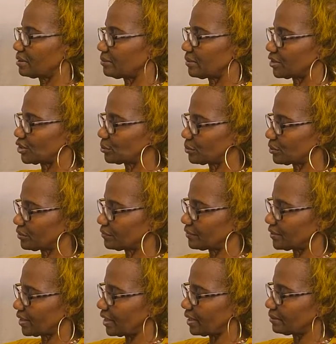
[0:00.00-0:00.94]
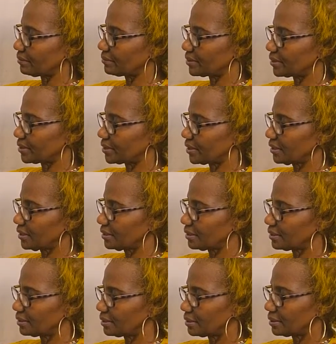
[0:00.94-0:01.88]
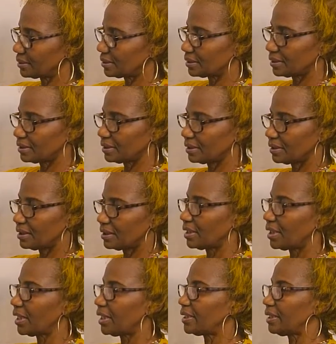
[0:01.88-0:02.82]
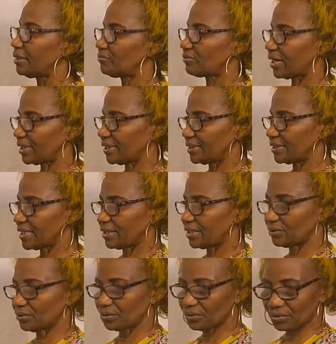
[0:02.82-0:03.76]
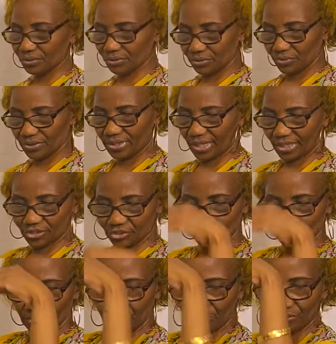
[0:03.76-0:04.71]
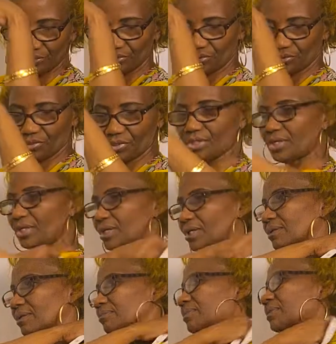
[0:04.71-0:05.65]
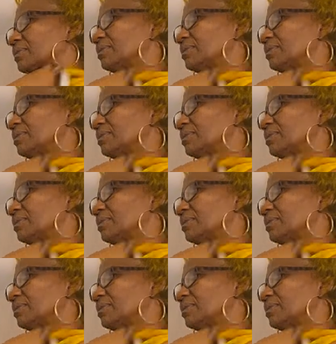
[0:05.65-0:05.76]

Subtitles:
measurement of that, you see? And then write it down. Or you can actually use your arm